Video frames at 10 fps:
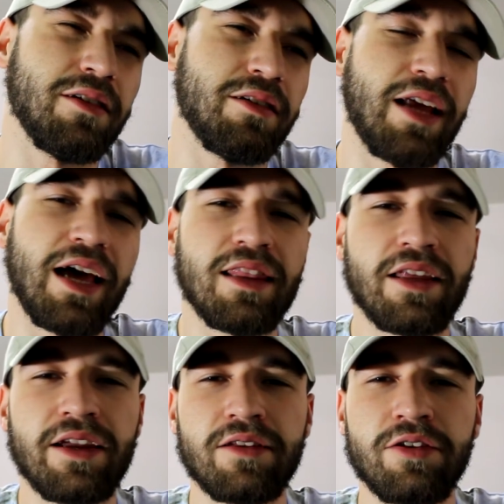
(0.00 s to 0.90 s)
not
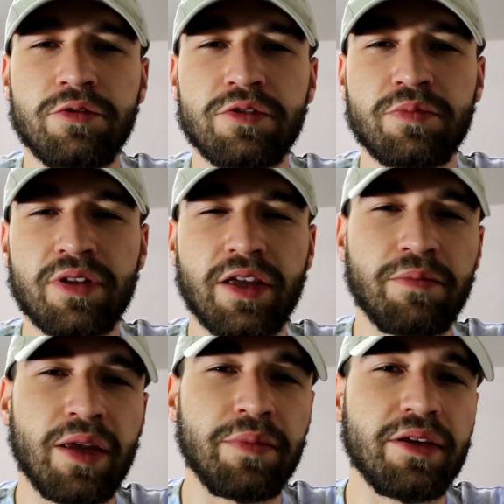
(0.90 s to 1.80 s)
light use, but
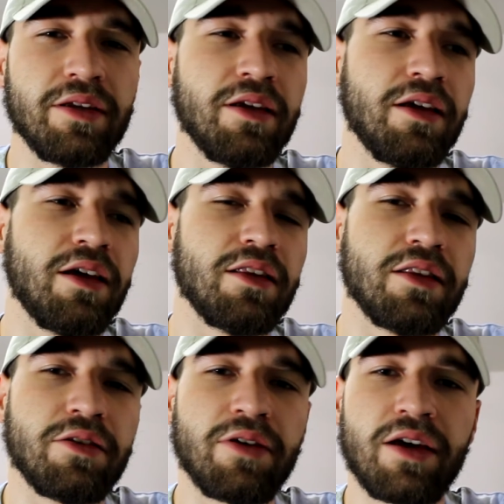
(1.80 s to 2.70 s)
maybe a
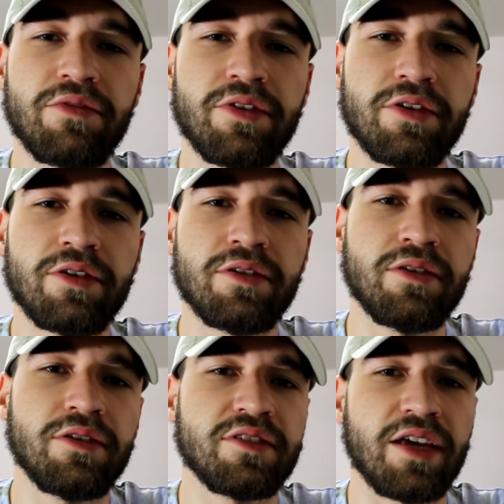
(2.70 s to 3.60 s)
little heavier
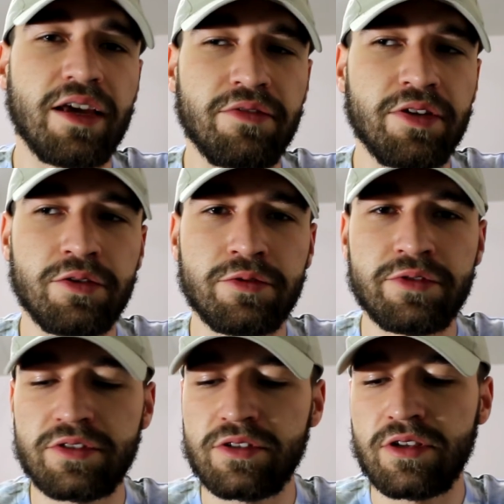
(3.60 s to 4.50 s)
to heavy
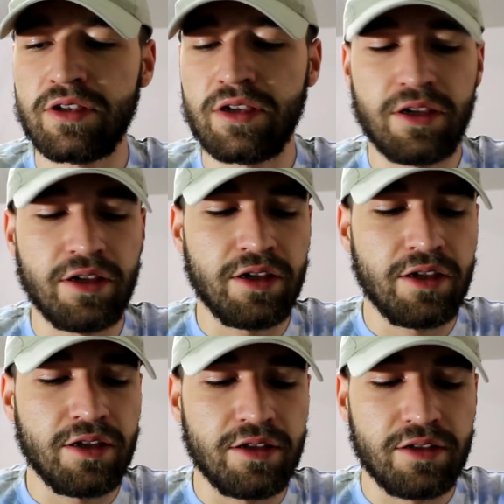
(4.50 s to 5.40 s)
use.
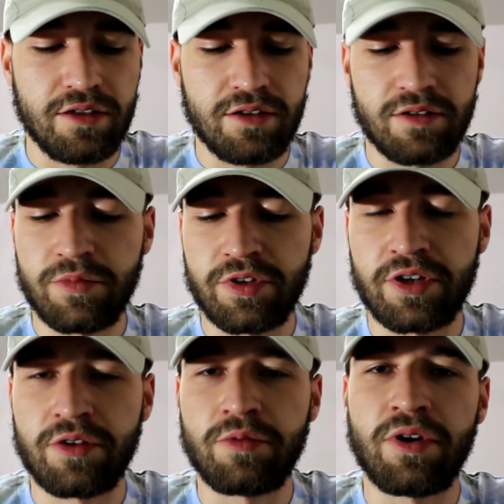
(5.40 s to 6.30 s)
You're
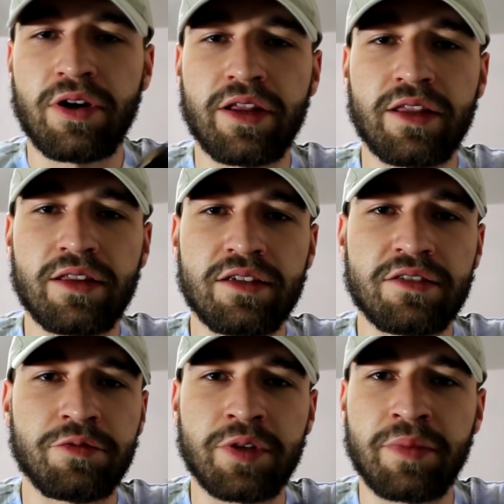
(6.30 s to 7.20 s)
going to want at least
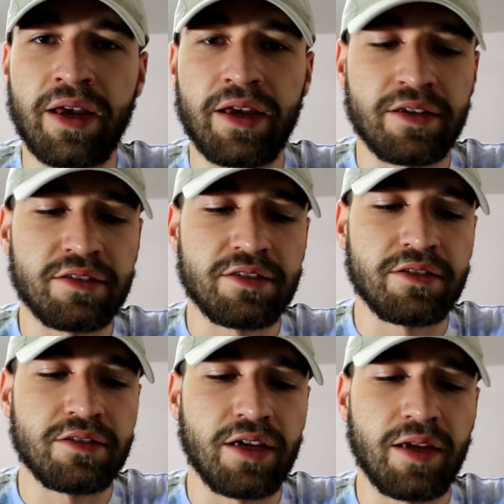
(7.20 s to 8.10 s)
3 mags
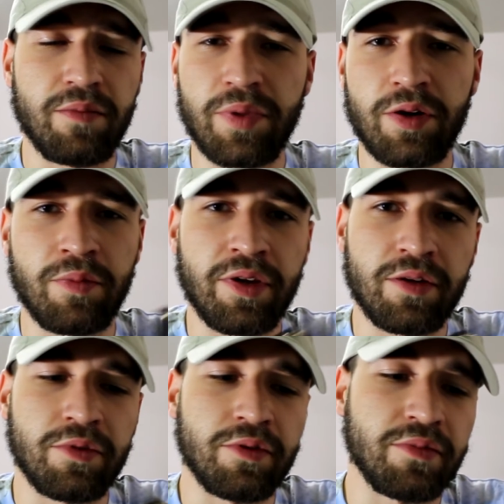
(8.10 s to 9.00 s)
at bare
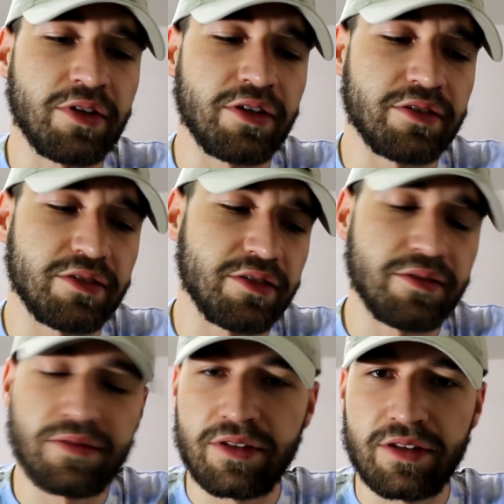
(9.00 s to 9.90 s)
minimum, because
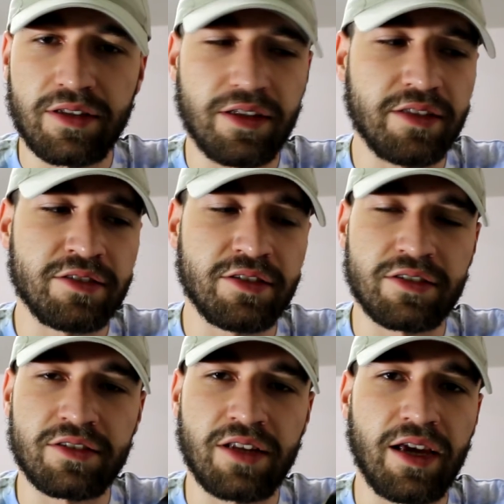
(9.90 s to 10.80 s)
it's
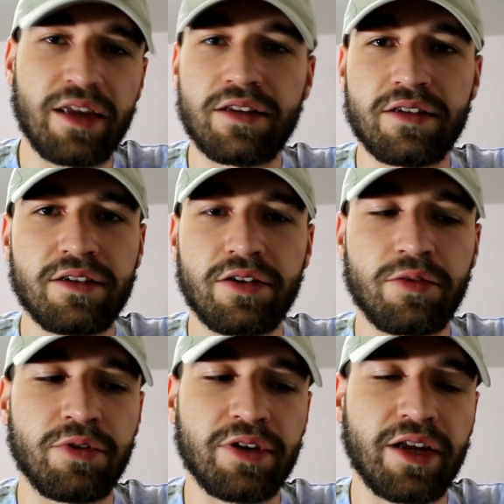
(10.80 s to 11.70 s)
just not going to
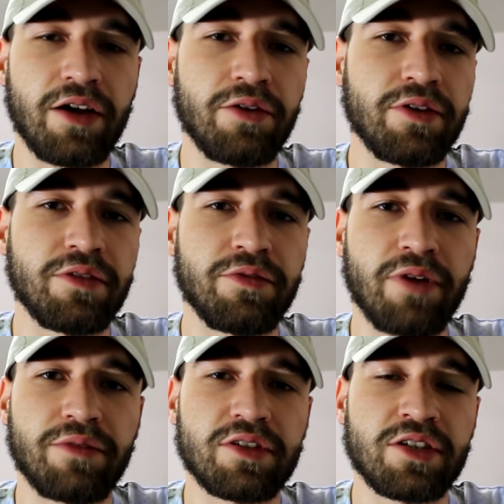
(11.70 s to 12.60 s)
work out if you
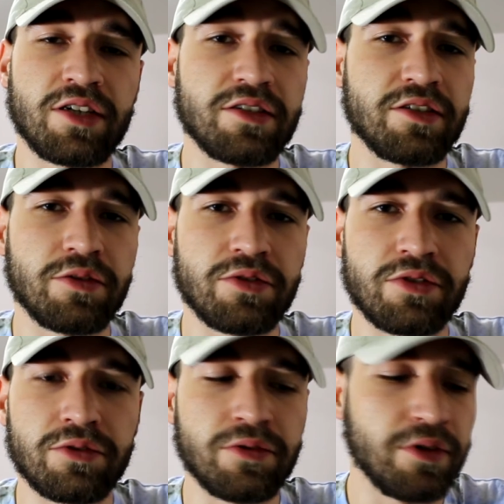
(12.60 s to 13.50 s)
have to change
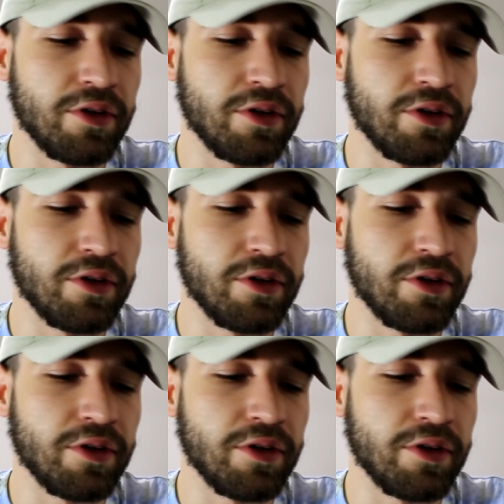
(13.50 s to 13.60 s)
CO2.